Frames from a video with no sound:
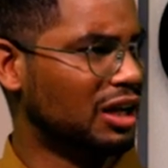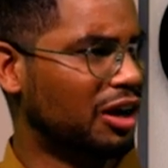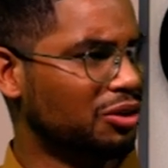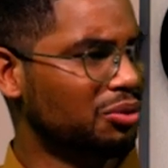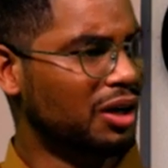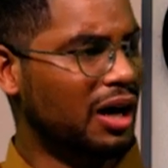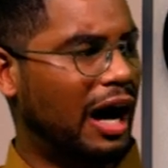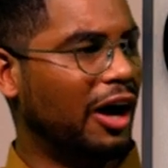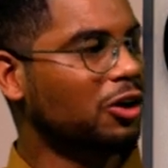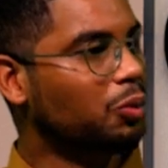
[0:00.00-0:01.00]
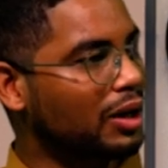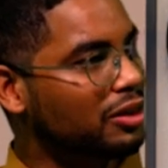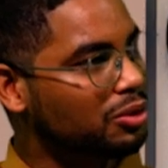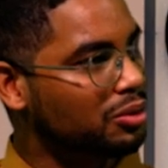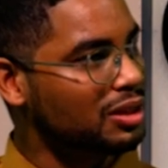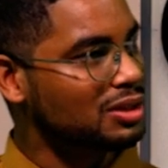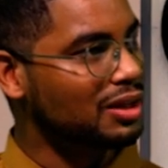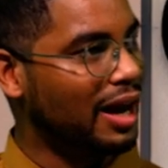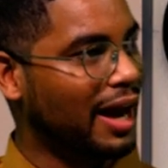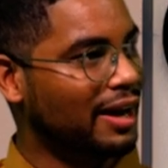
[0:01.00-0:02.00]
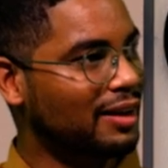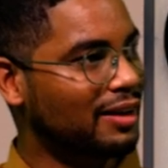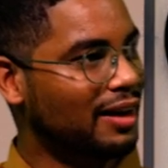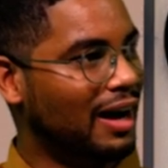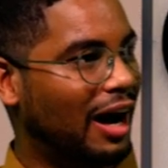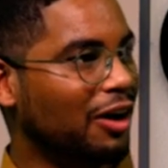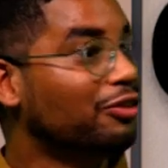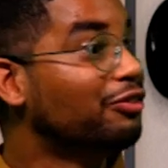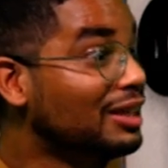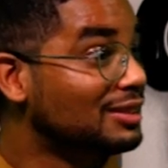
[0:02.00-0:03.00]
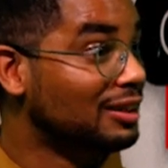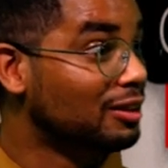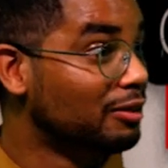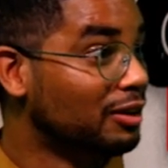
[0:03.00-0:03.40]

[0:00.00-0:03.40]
how you went through this, and how you fixed it,